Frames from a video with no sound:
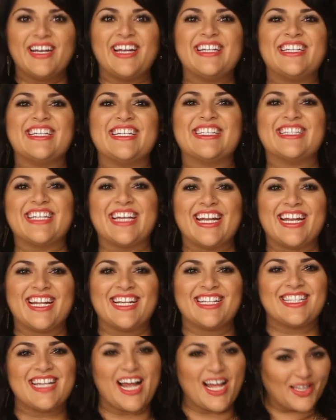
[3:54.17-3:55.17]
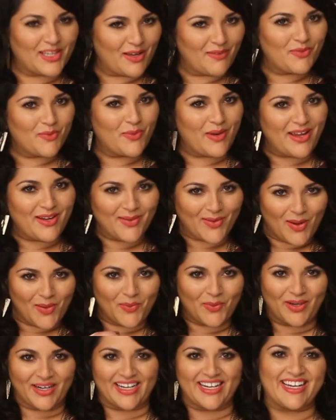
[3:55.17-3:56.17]
ideas, ladies. I love the way you're all
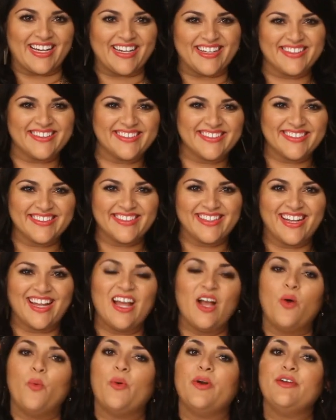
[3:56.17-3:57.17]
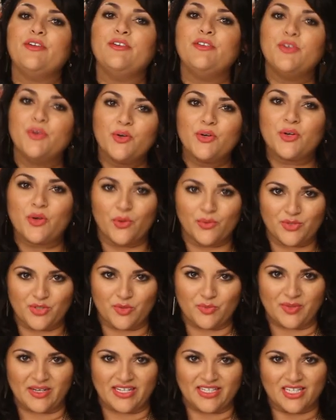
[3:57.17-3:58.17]
working it. What are your go to
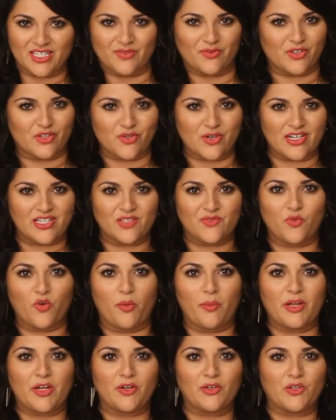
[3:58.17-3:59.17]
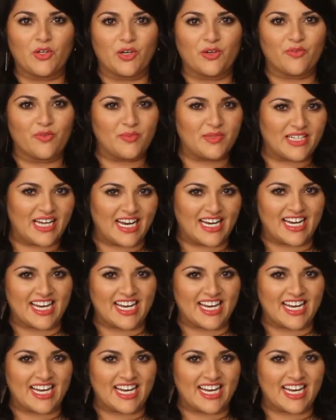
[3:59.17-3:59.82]
pieces for transforming your look from day to